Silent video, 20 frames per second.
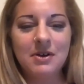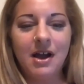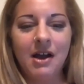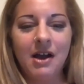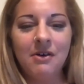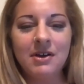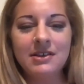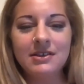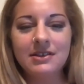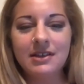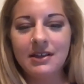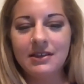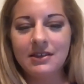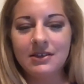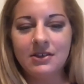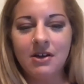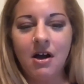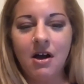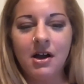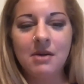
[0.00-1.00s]
I always like to
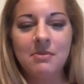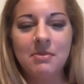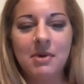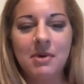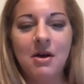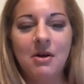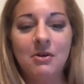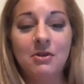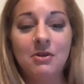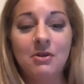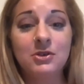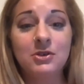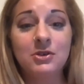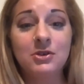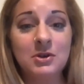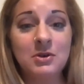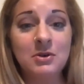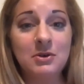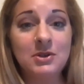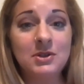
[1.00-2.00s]
talk about
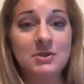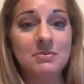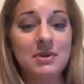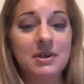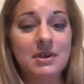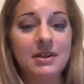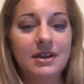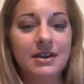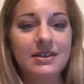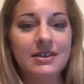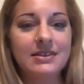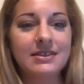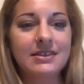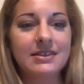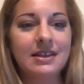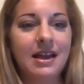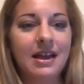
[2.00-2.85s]
suits because